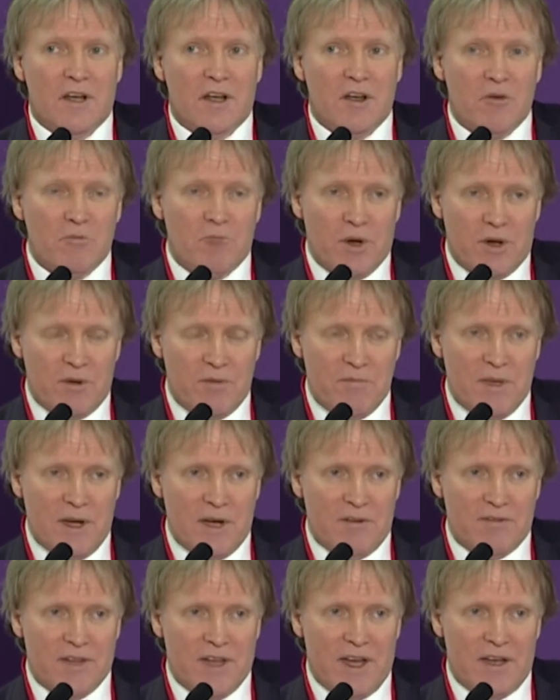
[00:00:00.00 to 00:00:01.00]
Put a mill of
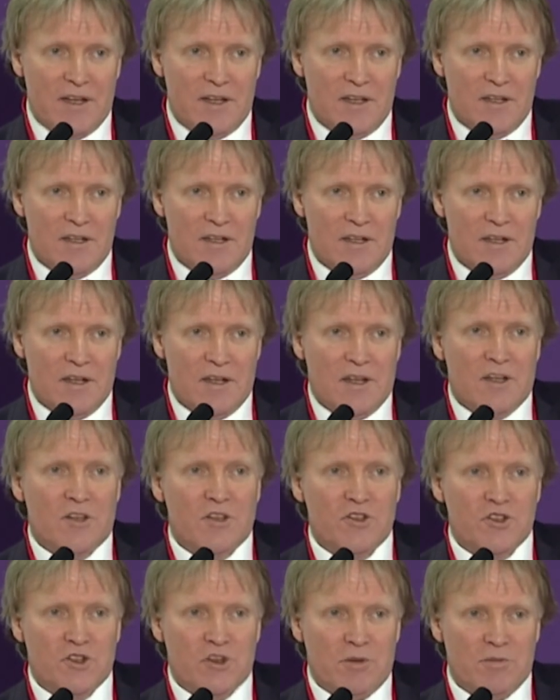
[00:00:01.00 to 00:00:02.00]
that in.
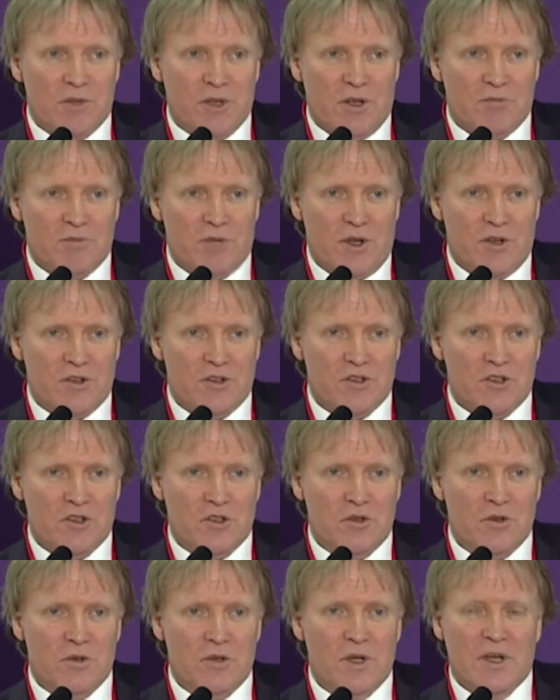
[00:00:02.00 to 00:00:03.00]
Draw up not
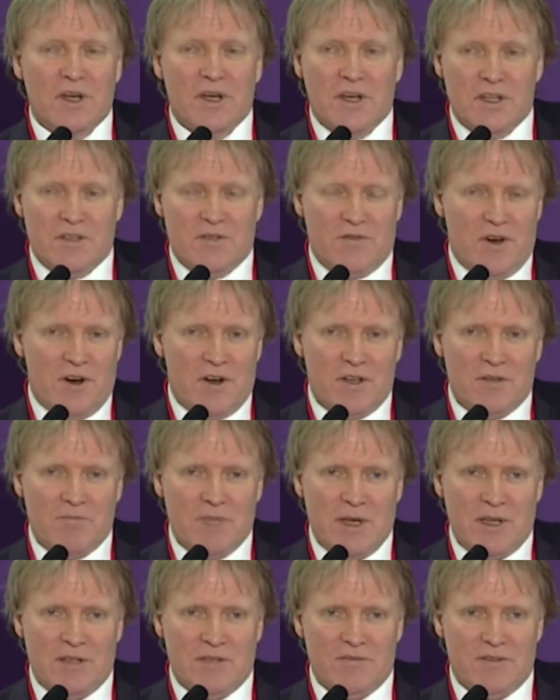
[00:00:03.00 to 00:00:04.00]
0.2. It's very
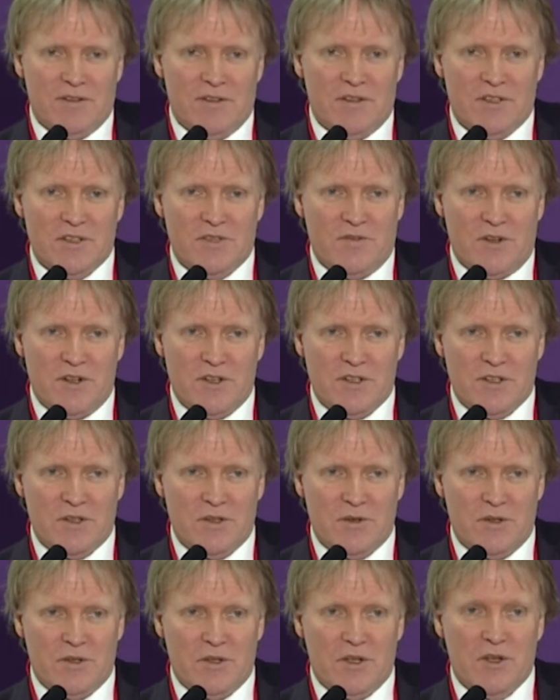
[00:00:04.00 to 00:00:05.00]
painful. It's very
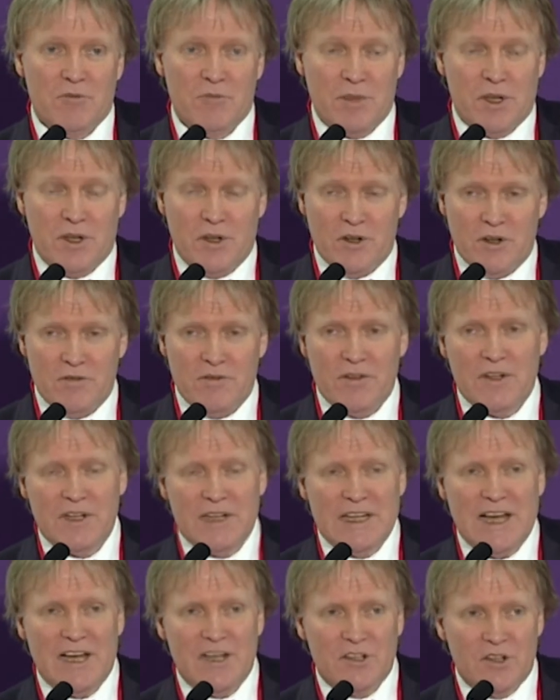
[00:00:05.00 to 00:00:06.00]
sore. Be careful. It
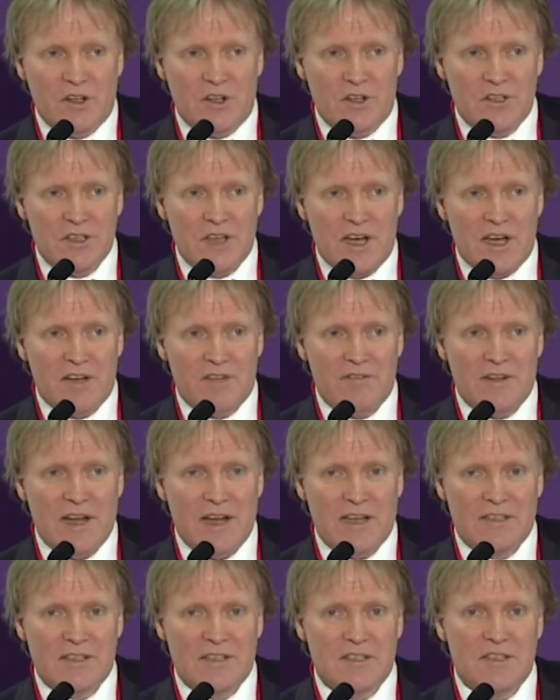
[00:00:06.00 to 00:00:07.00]
can cause
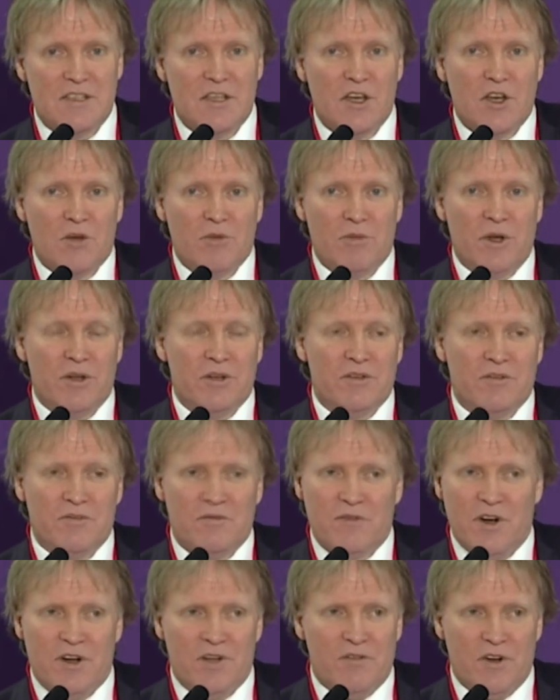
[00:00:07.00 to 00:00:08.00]
anaphylaxis, but
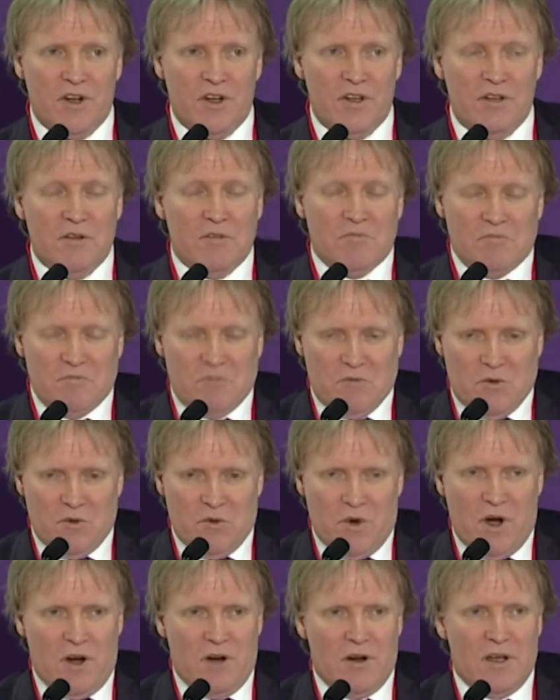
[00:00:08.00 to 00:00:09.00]
very, very
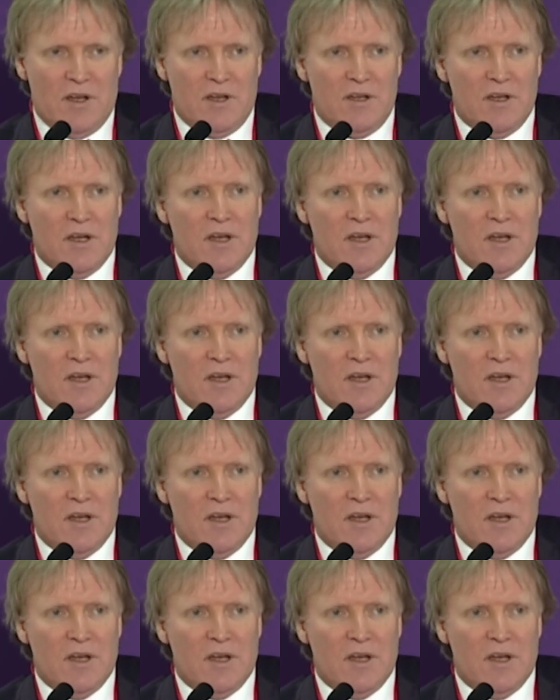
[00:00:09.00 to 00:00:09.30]
rarely.